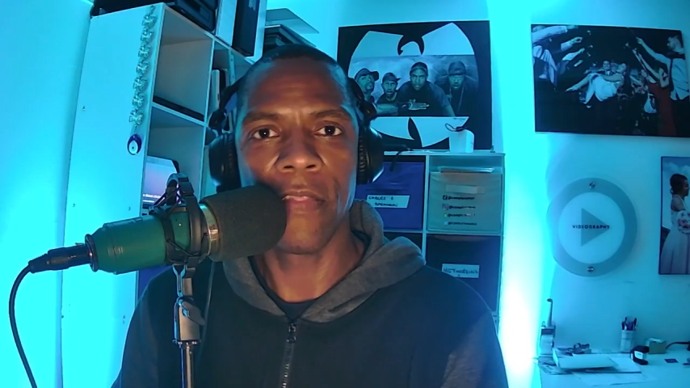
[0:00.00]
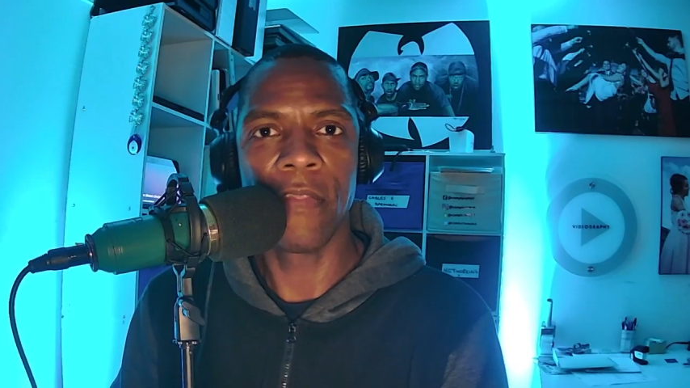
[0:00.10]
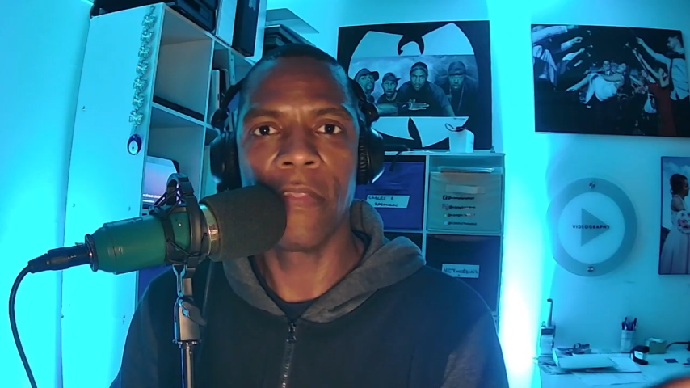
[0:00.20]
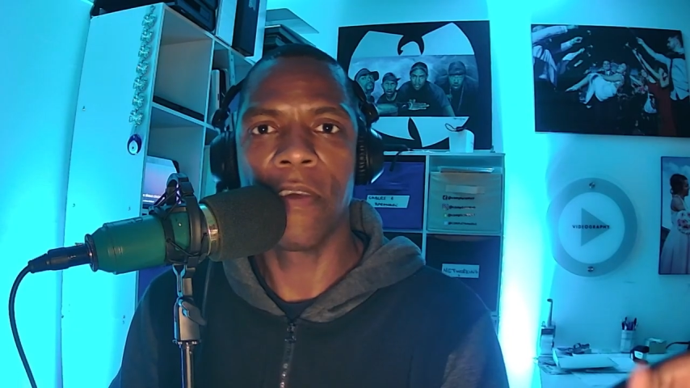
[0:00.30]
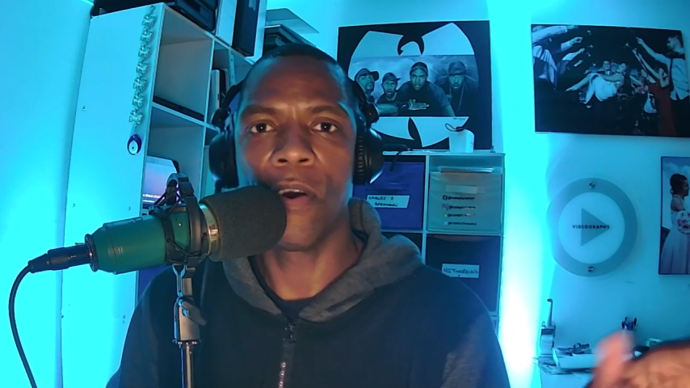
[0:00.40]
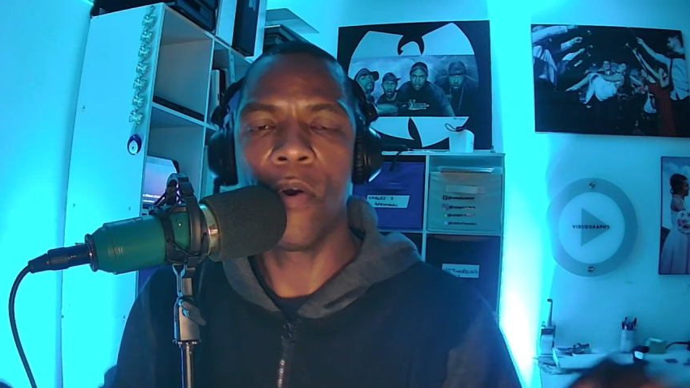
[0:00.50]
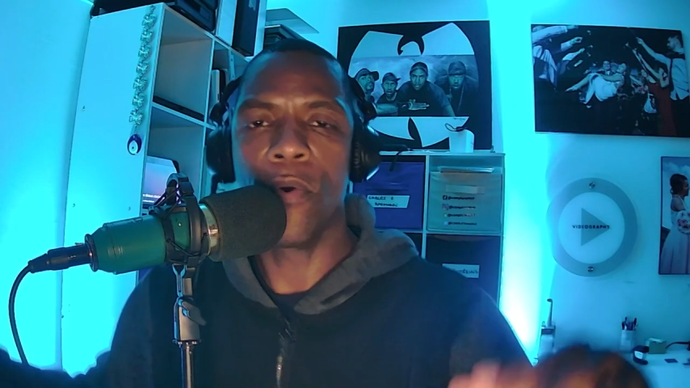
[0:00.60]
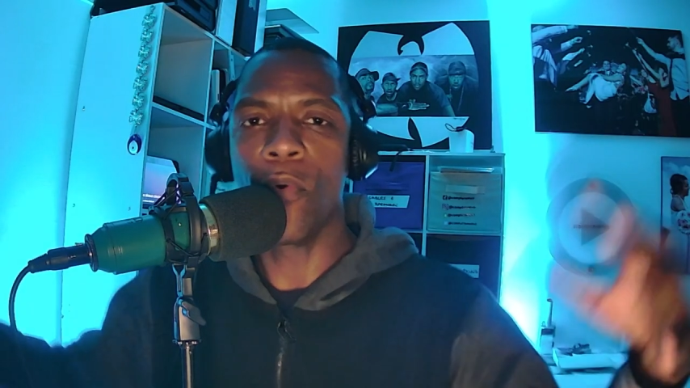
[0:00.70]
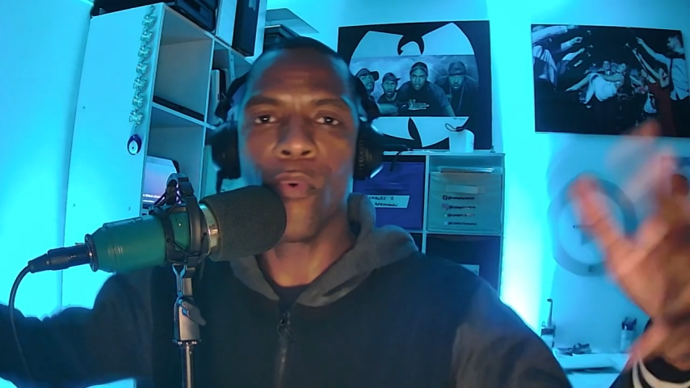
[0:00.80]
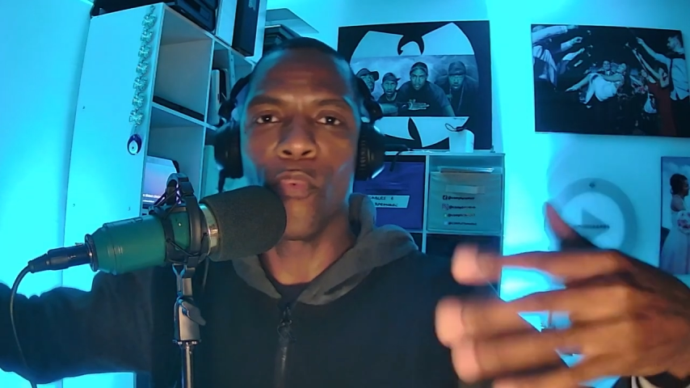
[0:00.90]
The
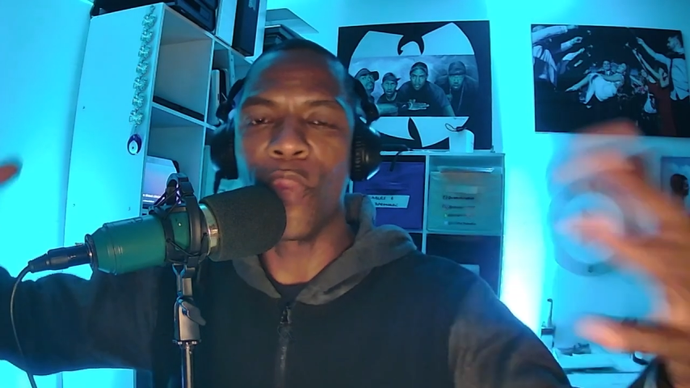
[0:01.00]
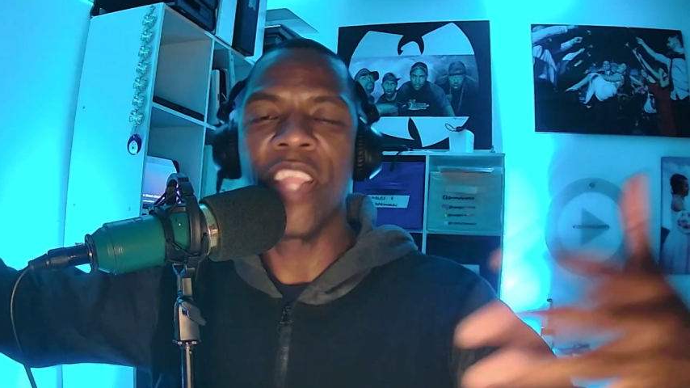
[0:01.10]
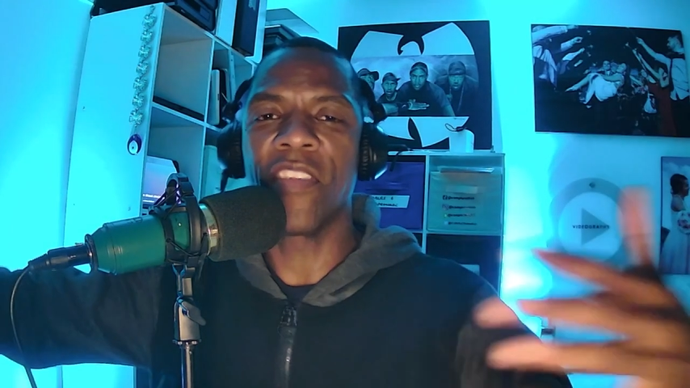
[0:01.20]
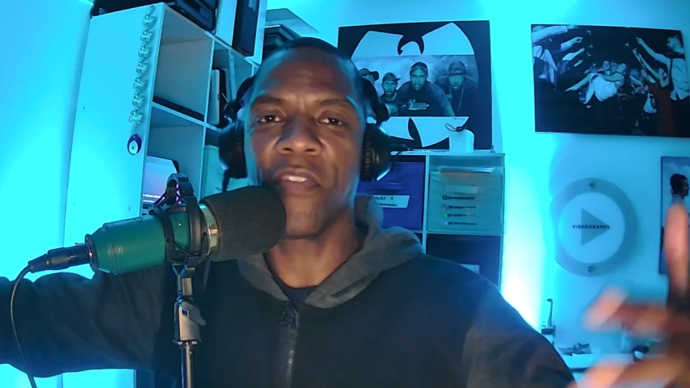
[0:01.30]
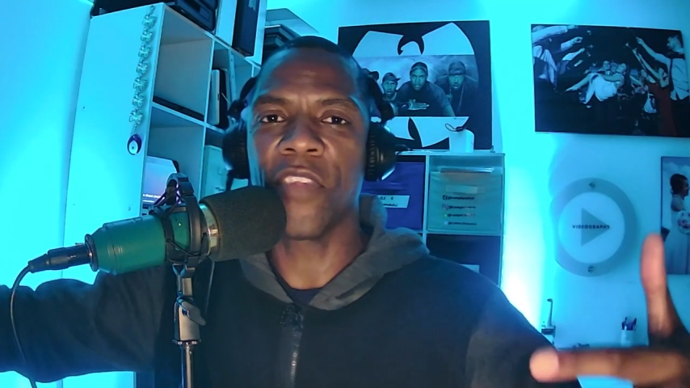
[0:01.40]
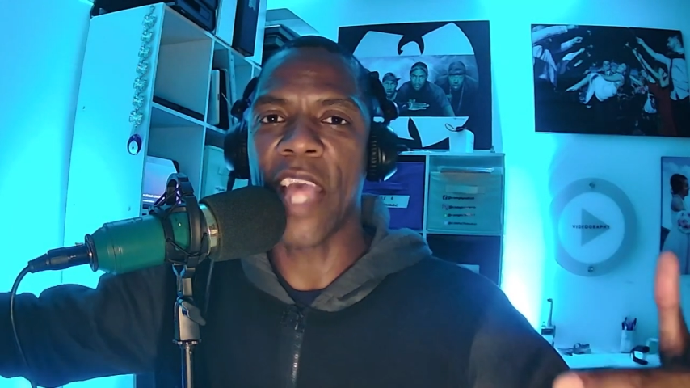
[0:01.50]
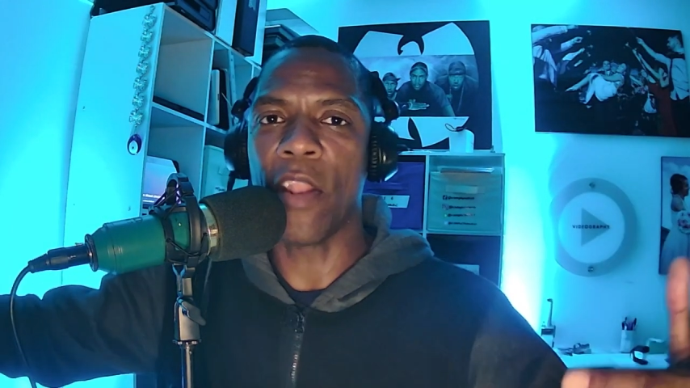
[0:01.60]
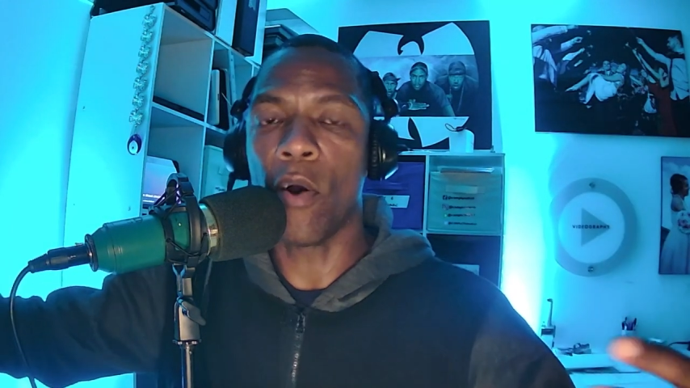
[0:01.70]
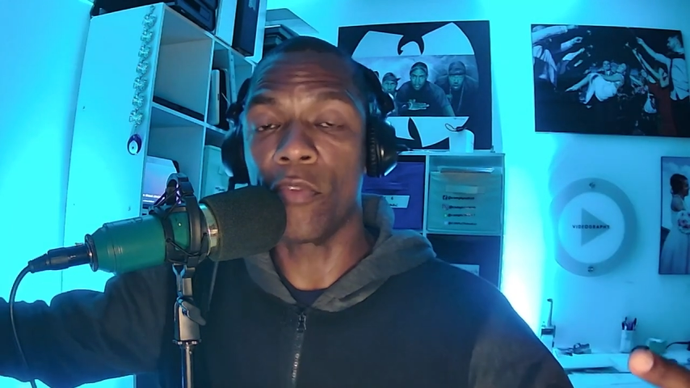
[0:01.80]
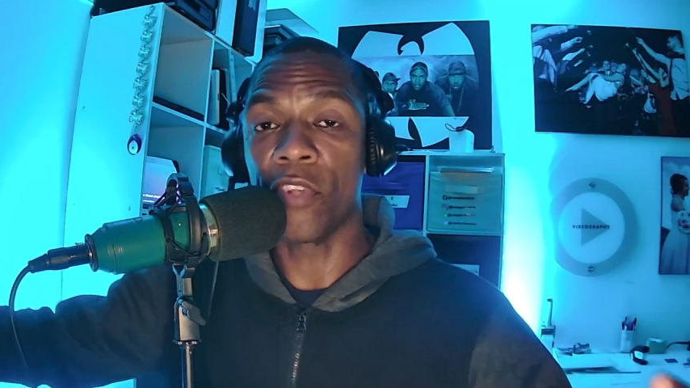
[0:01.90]
whole reason for
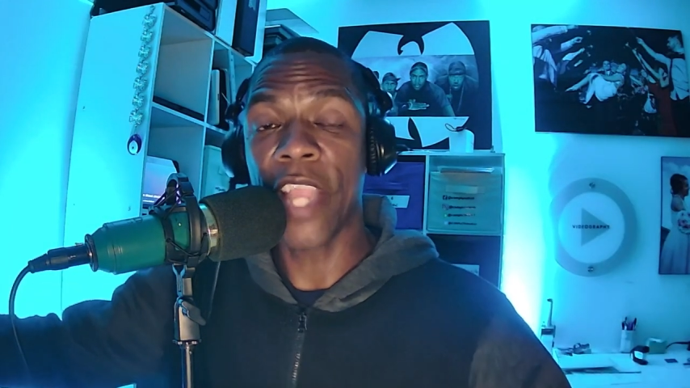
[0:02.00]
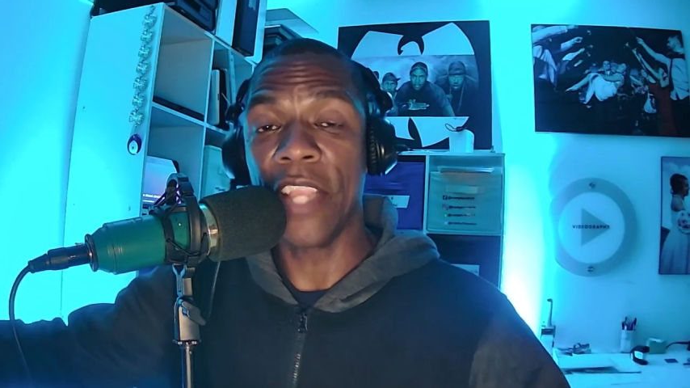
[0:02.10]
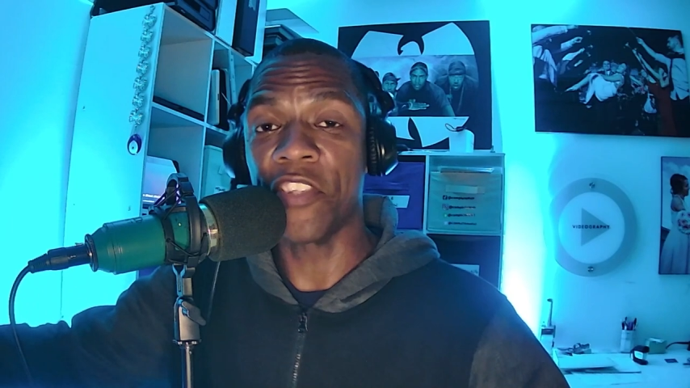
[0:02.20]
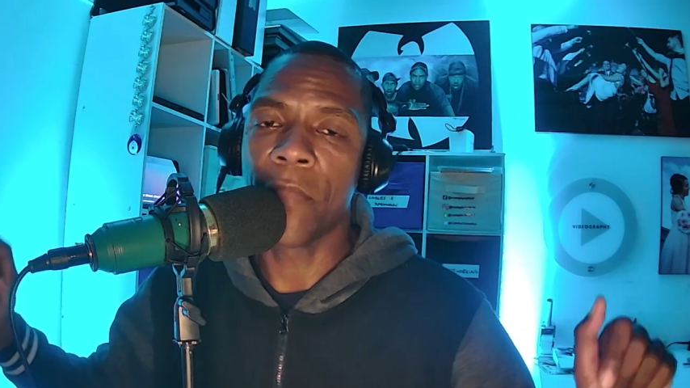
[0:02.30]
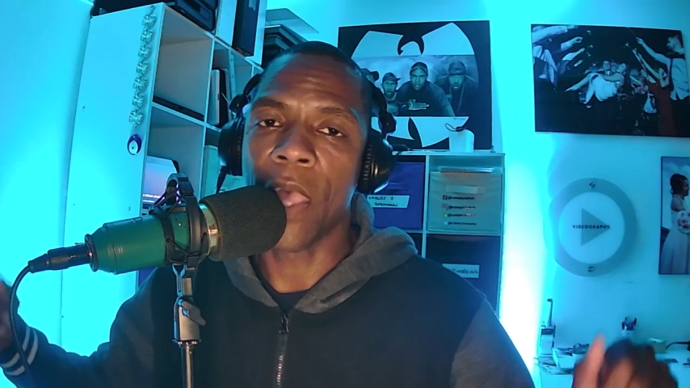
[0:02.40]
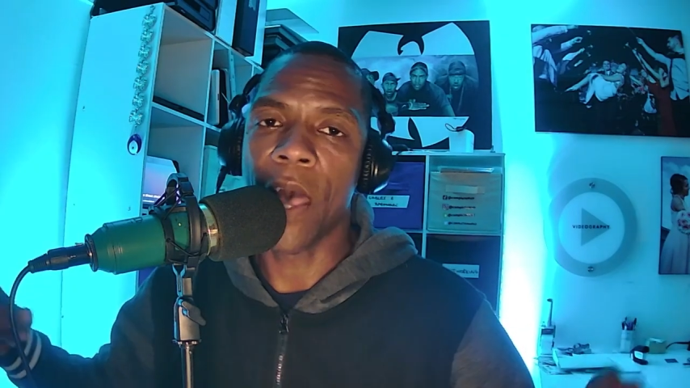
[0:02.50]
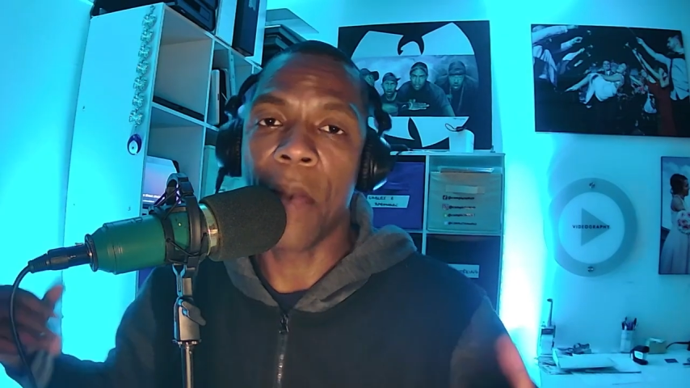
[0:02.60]
that altercation.